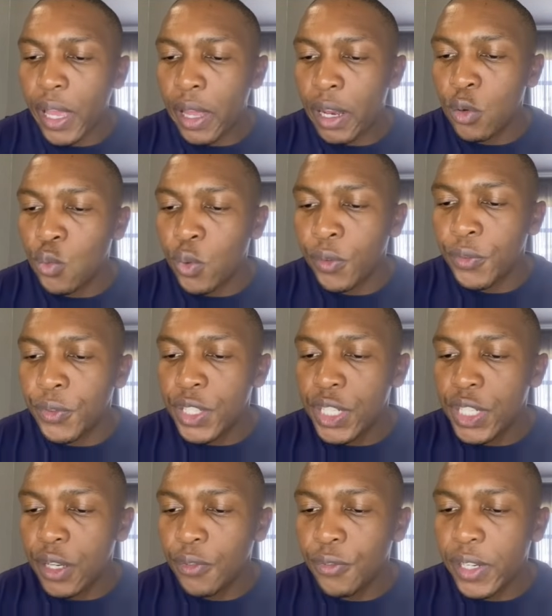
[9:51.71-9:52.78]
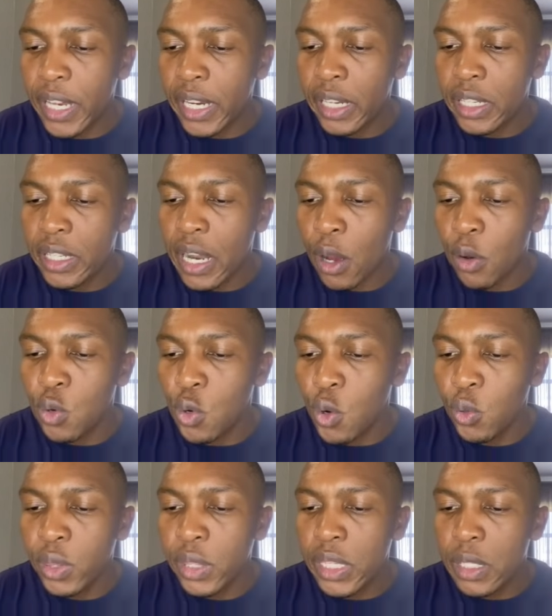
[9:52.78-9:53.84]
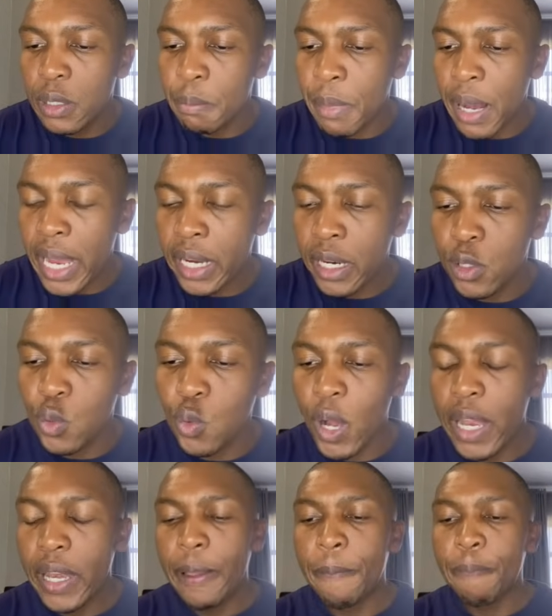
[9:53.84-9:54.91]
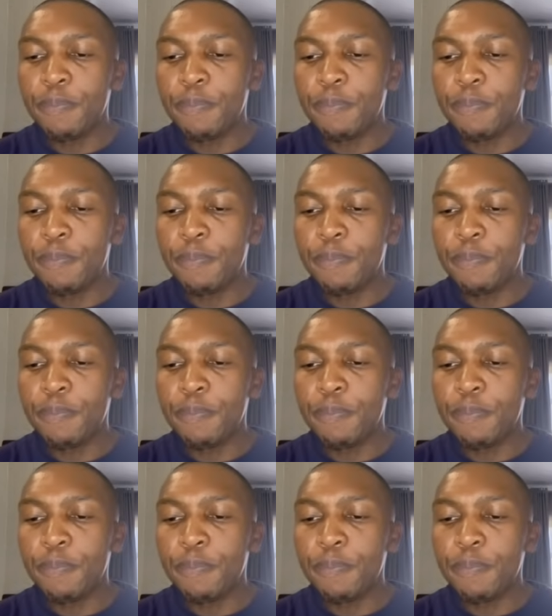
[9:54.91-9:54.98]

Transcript: and we've shifted it. Now note this minus 1.